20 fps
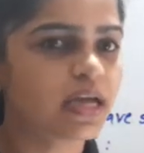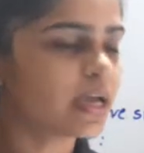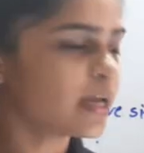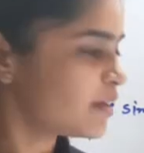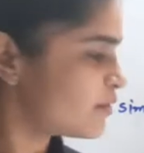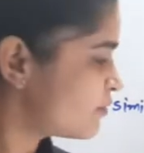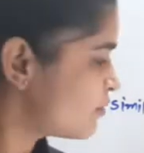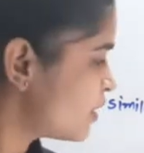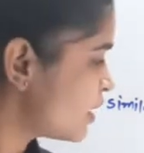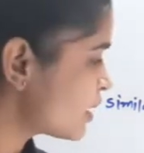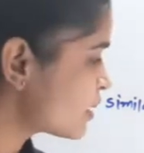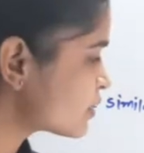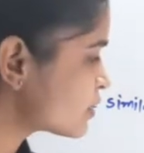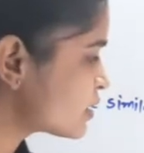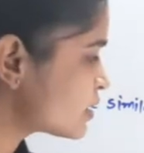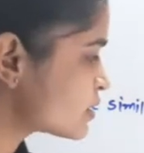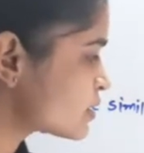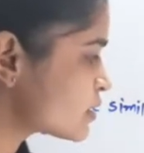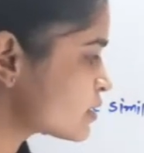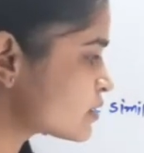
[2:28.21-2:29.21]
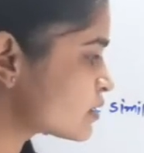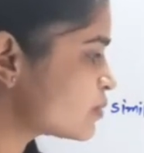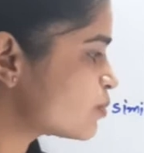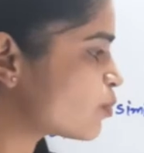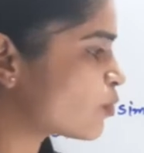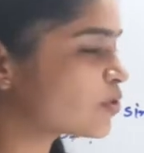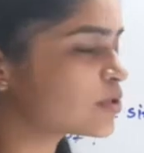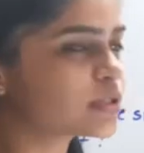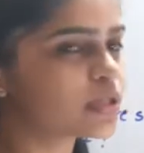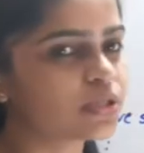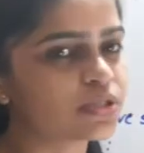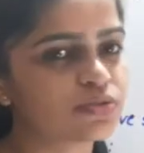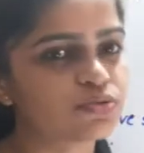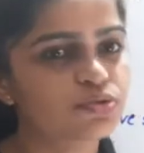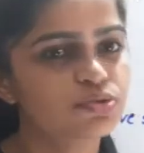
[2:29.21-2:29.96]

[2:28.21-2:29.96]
and where this is the positive,